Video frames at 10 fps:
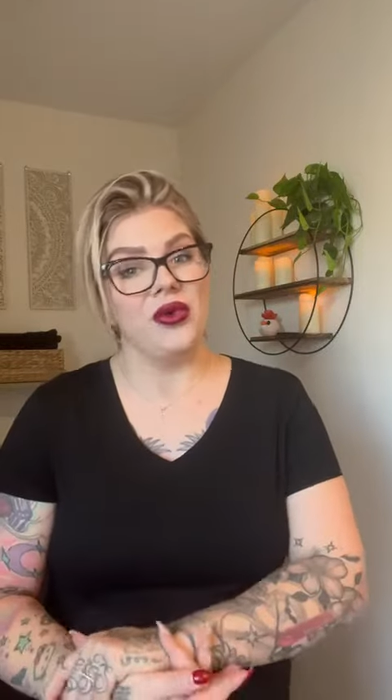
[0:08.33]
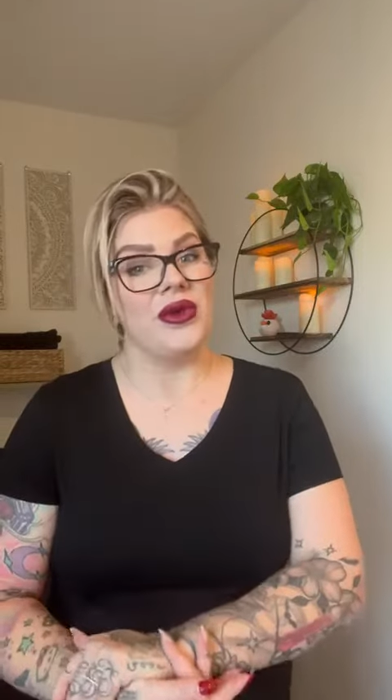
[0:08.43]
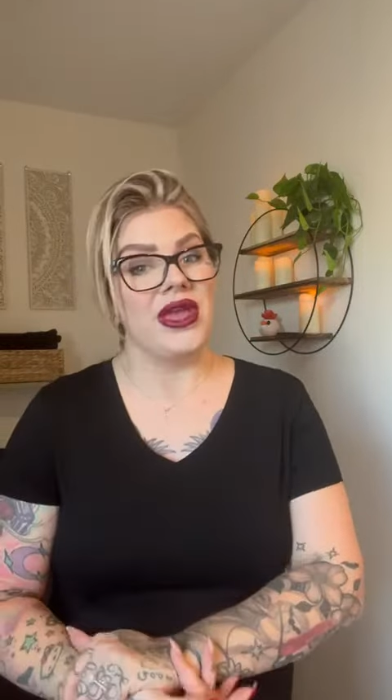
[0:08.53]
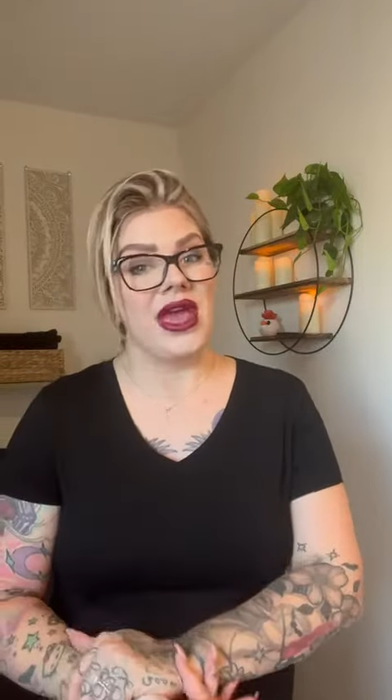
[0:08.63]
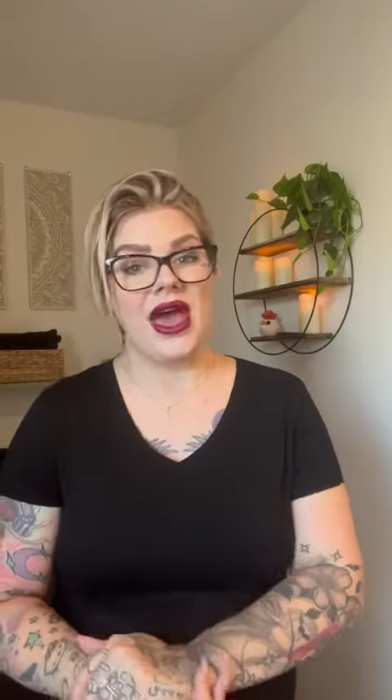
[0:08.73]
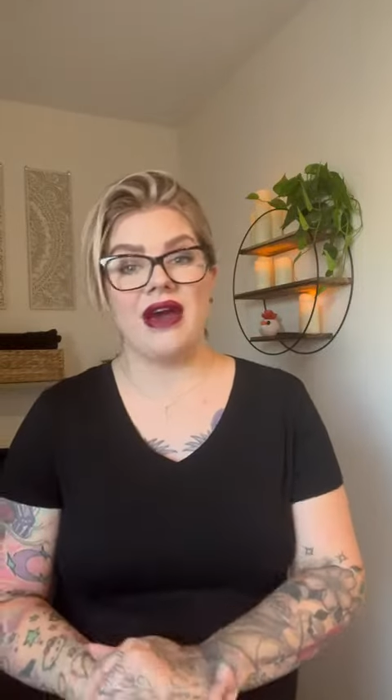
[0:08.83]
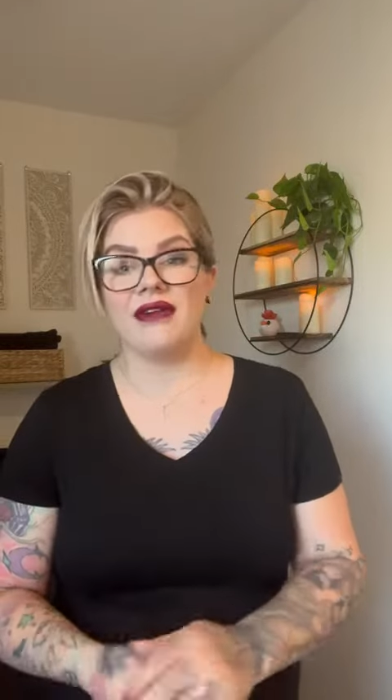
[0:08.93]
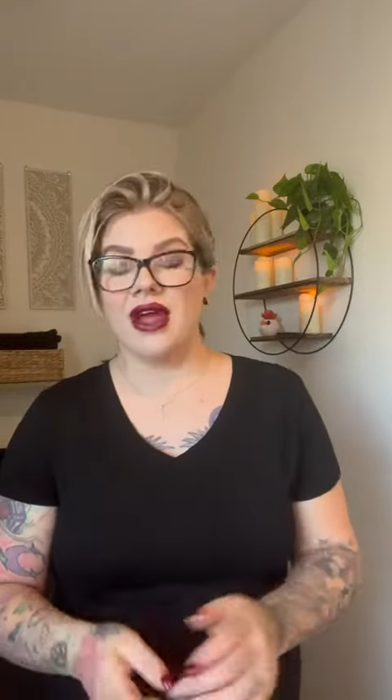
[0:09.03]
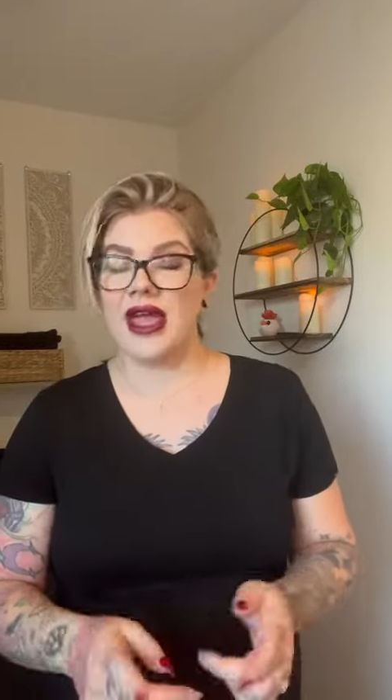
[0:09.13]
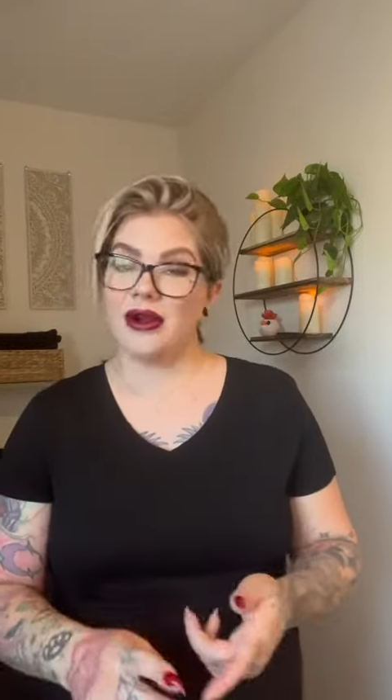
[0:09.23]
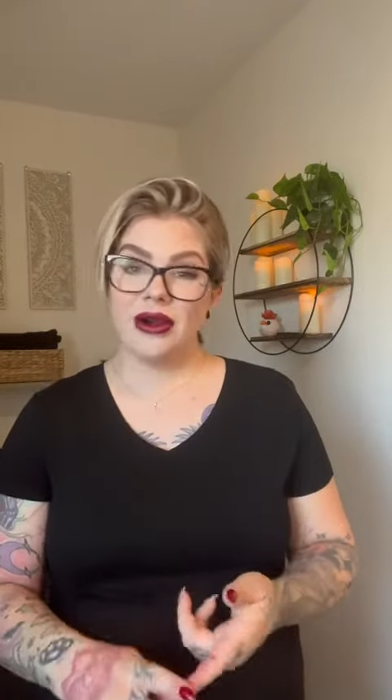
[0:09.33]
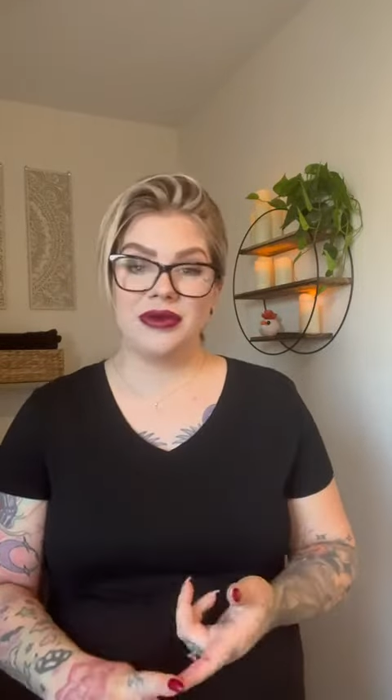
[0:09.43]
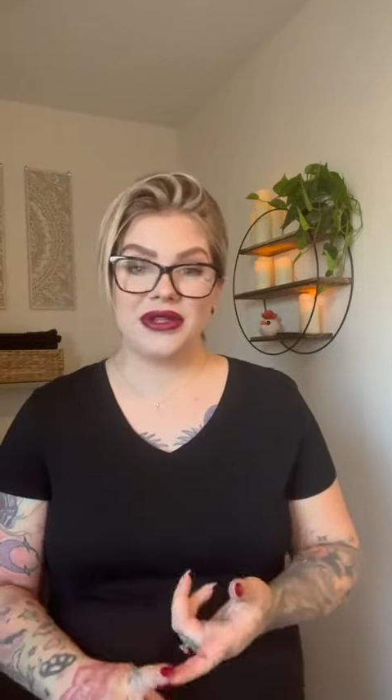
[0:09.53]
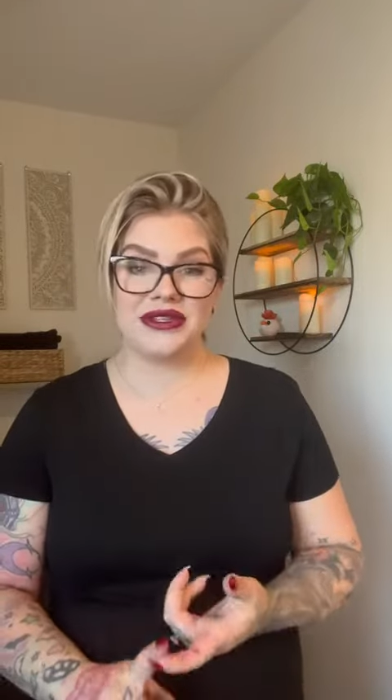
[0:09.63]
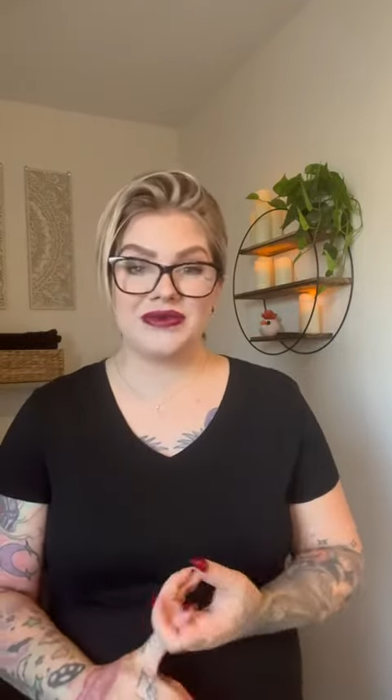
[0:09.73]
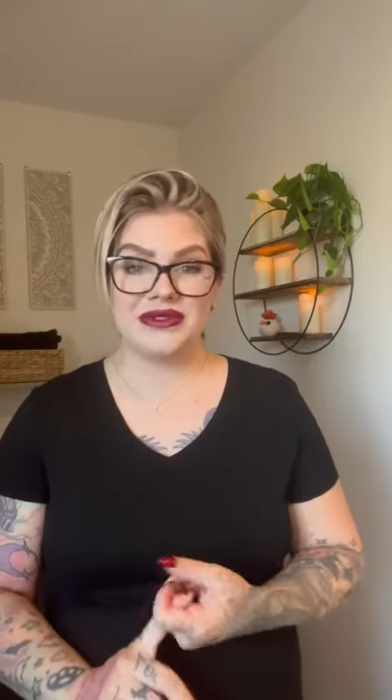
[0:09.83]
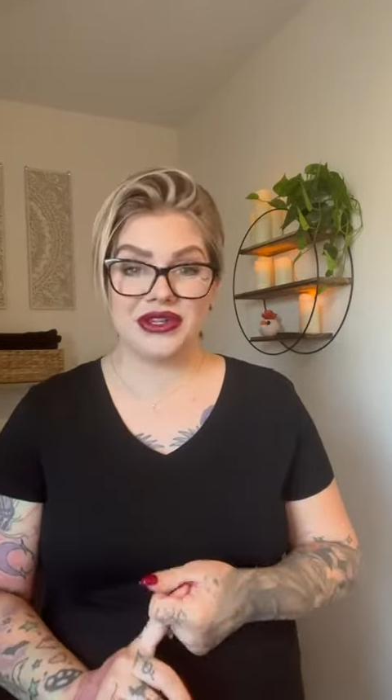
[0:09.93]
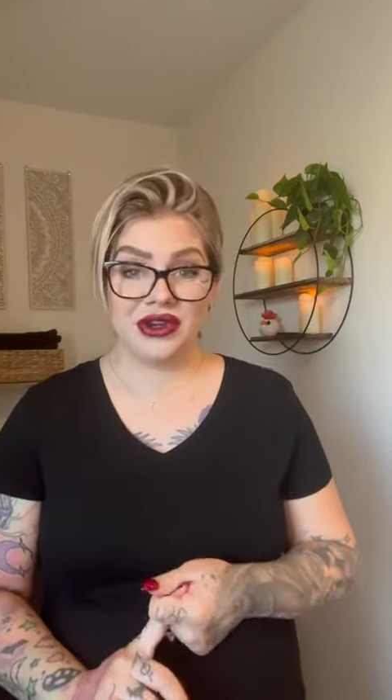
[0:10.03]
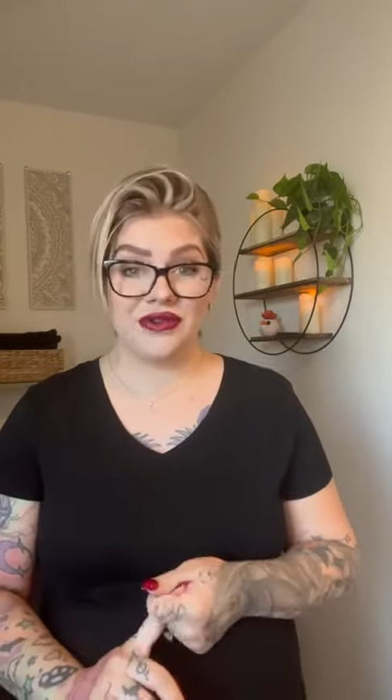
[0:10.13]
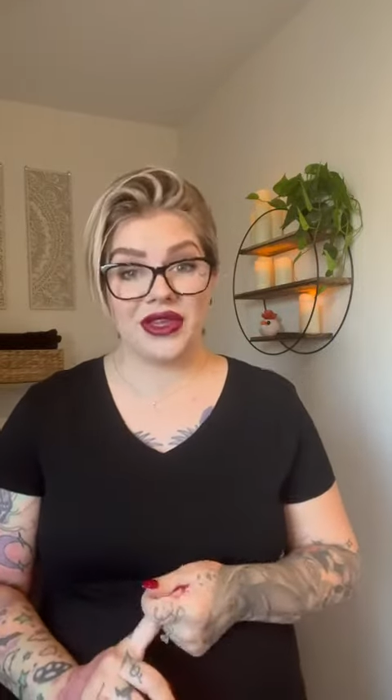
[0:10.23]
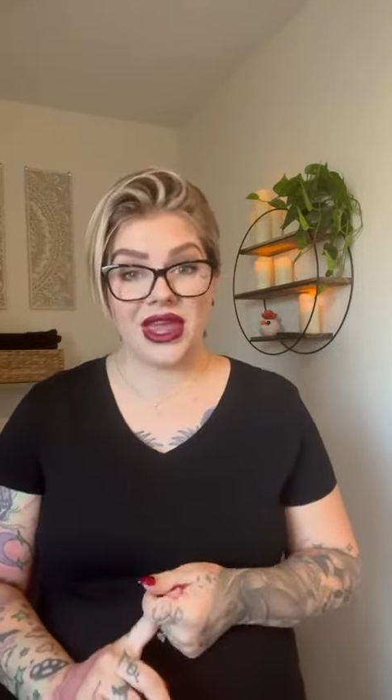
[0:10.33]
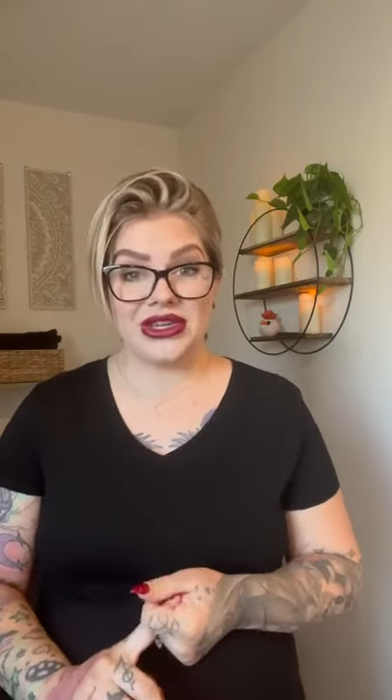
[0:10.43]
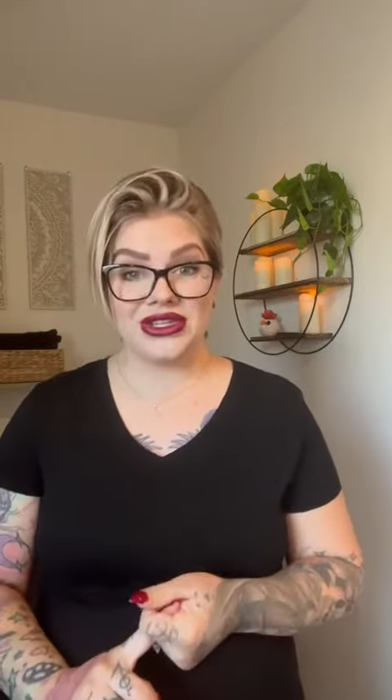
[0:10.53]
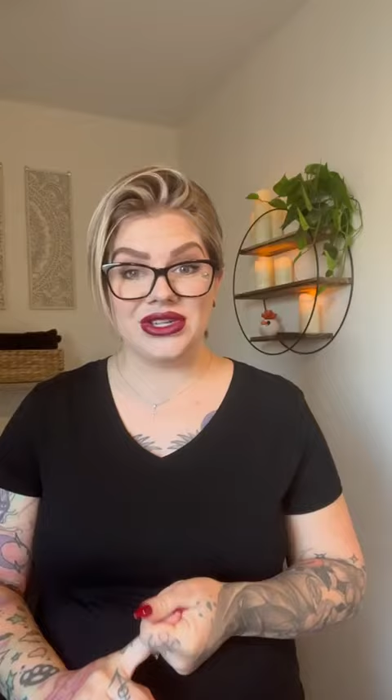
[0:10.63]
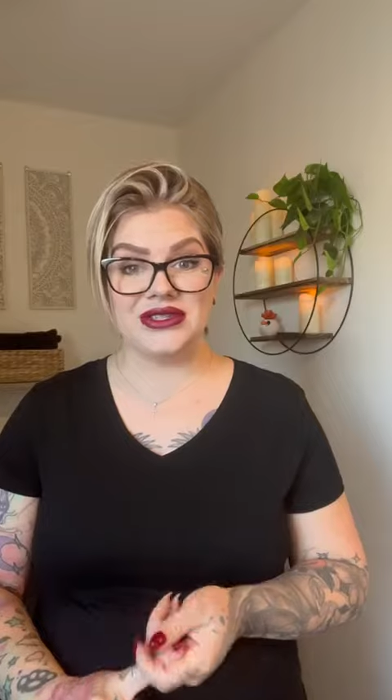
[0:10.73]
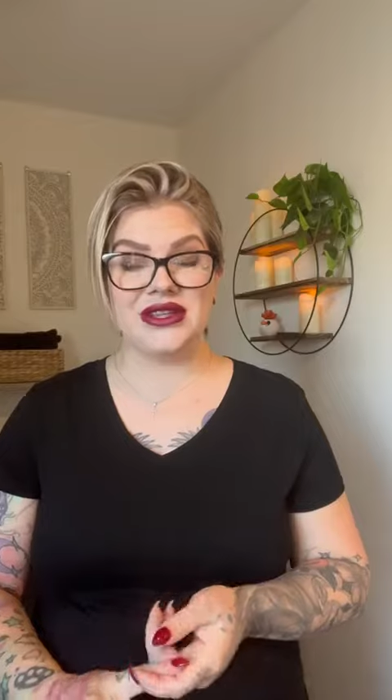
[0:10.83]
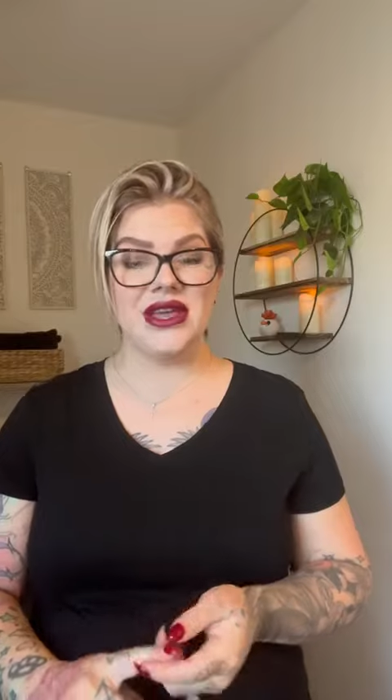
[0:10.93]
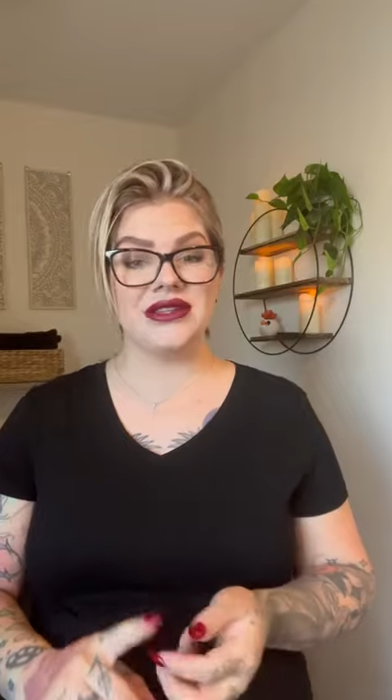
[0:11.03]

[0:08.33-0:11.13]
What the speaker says: We have hair replacement certifications,